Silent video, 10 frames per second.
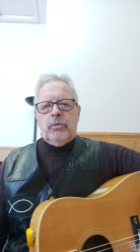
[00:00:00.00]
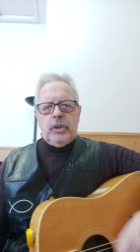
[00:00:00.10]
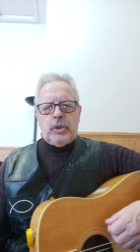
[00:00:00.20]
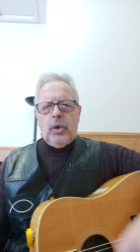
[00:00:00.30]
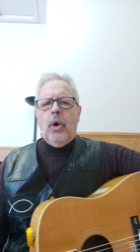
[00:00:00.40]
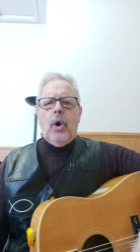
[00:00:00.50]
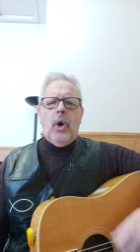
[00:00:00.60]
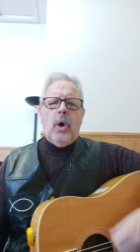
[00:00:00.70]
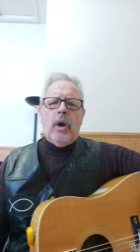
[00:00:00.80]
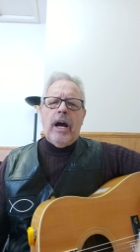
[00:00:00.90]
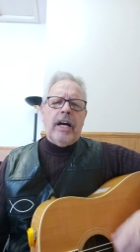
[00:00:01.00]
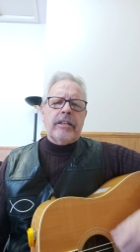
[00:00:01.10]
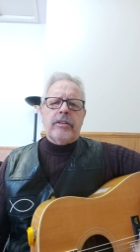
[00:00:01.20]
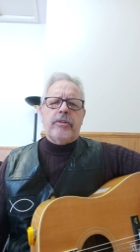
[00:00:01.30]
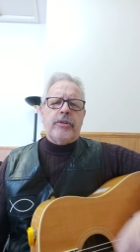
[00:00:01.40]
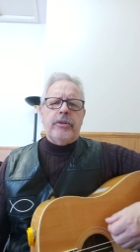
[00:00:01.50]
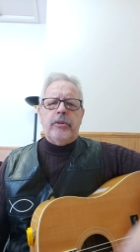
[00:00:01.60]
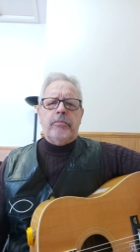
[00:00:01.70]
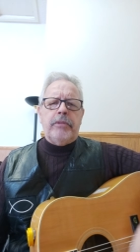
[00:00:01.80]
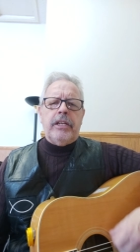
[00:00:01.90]
Restore unto
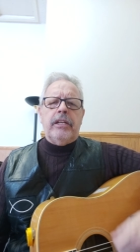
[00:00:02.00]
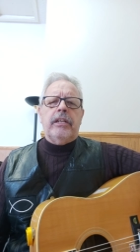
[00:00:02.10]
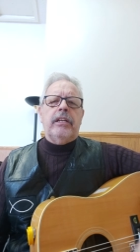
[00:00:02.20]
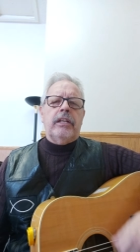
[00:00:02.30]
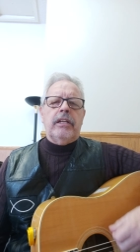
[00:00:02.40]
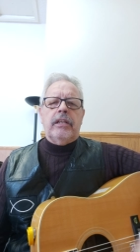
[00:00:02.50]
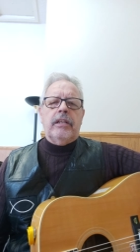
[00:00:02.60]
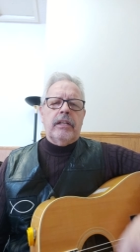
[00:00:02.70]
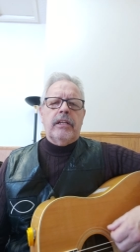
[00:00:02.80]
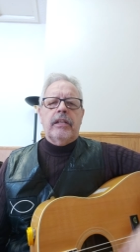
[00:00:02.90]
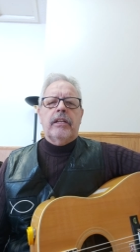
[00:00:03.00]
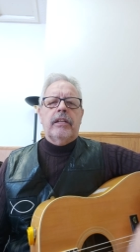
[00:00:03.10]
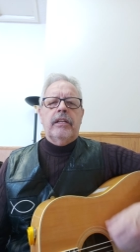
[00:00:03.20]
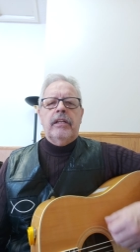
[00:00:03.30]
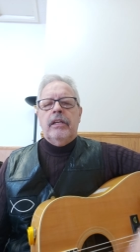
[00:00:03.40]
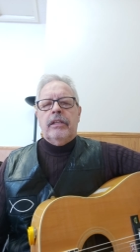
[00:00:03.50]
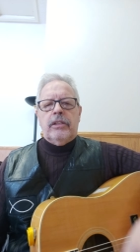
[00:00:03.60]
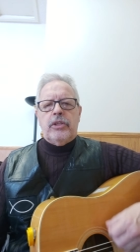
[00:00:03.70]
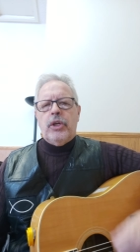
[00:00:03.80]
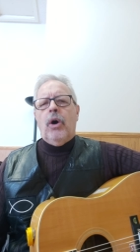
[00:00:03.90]
me
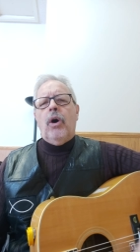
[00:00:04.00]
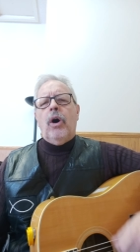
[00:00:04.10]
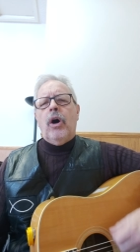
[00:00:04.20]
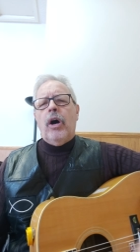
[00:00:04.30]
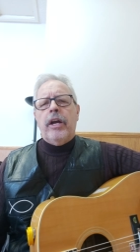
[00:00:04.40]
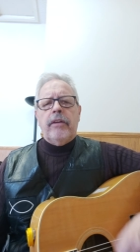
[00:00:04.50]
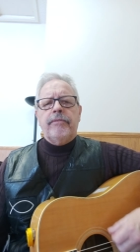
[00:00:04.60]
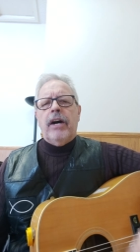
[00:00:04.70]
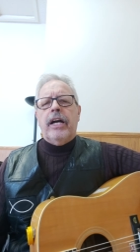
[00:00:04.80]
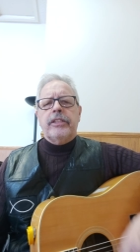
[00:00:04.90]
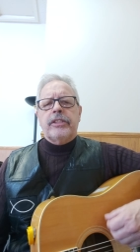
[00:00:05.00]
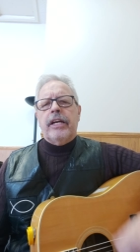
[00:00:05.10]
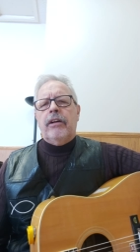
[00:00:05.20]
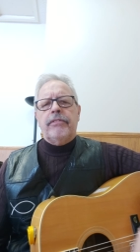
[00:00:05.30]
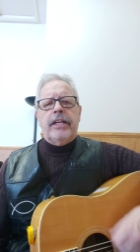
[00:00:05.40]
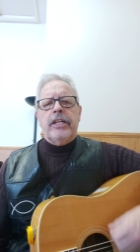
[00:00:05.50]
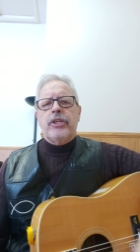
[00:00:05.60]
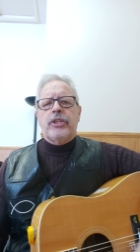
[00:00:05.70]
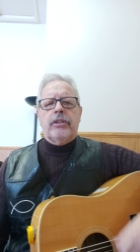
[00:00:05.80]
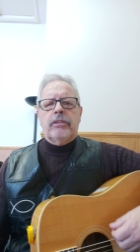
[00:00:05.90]
the joy of my
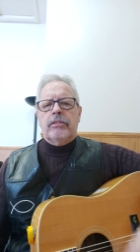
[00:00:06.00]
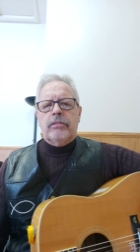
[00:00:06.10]
salvation